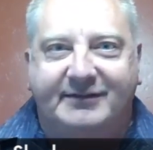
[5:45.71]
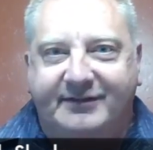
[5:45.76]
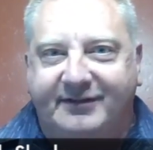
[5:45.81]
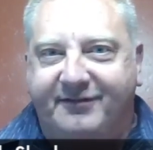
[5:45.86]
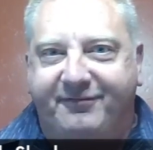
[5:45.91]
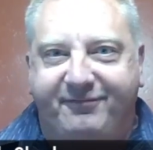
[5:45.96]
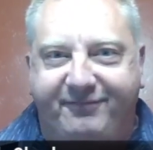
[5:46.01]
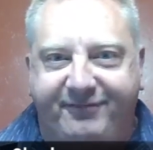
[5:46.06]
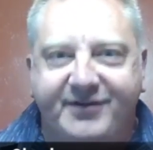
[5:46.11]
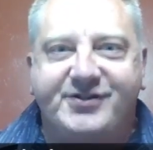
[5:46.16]

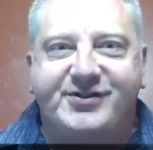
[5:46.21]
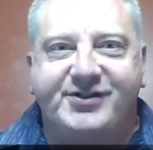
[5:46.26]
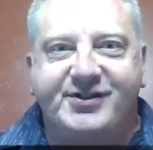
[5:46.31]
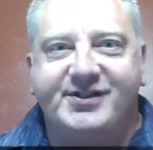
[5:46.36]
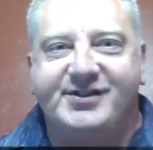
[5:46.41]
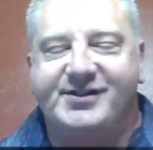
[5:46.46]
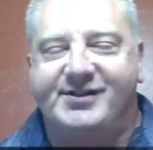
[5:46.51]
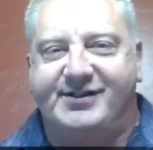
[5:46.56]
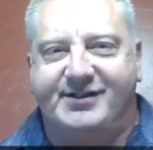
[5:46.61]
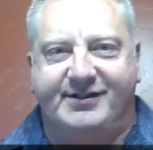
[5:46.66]

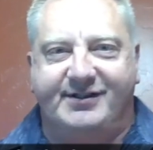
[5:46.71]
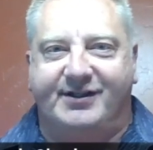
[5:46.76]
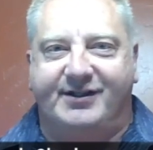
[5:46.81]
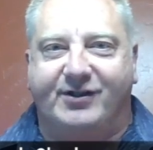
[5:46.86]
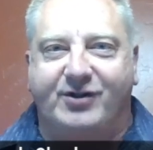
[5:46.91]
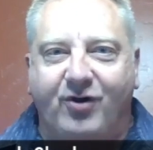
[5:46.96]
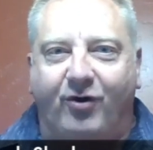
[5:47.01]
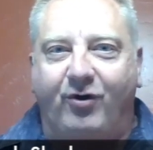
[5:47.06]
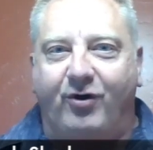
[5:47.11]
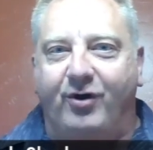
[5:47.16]
fishes and the
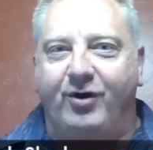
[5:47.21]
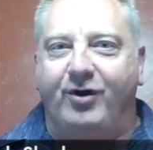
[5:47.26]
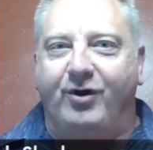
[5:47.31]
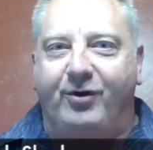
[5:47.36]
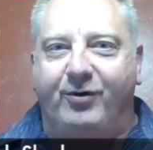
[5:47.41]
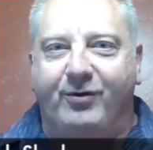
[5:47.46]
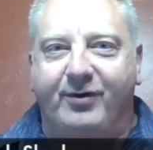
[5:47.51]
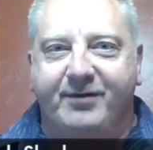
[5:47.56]
coral.